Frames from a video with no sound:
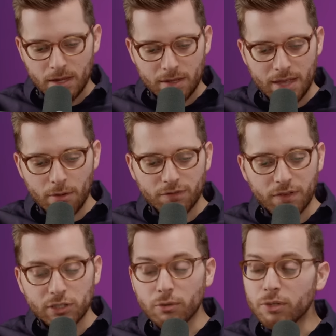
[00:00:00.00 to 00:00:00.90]
That was
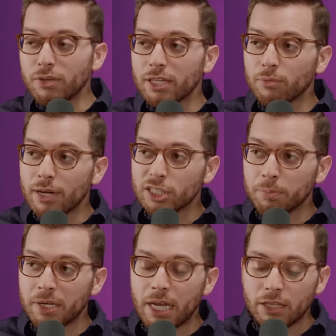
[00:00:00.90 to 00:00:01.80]
fun. So you can get the
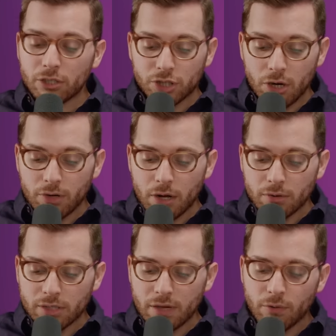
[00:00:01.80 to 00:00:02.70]
recipe in the show
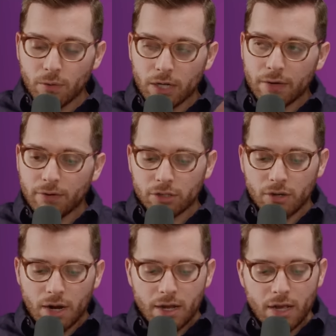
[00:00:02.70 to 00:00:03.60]
notes if you want to give it a
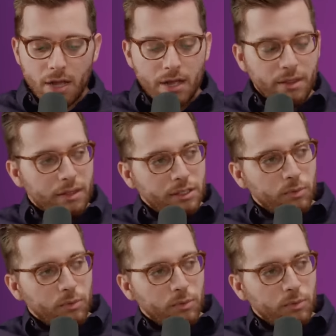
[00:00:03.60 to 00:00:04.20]
try this